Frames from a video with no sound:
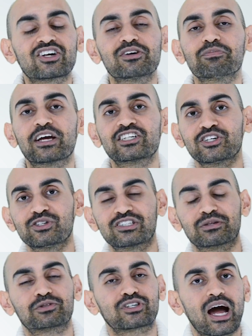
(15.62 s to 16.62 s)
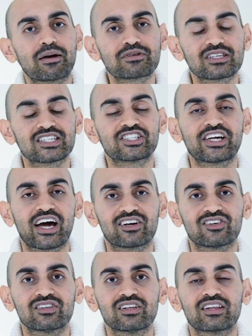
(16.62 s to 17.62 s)
started, make sure you subscribe to this
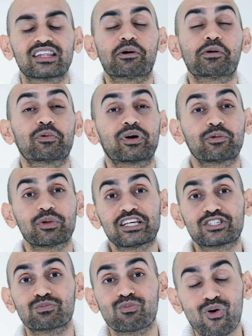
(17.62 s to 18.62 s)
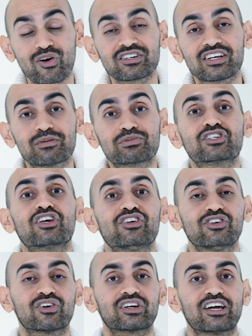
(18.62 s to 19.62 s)
channel. That way when I release more tips,
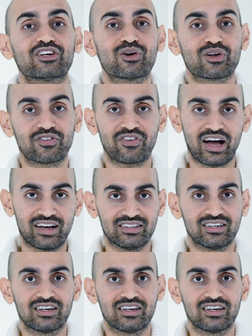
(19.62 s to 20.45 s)
you'll get notified.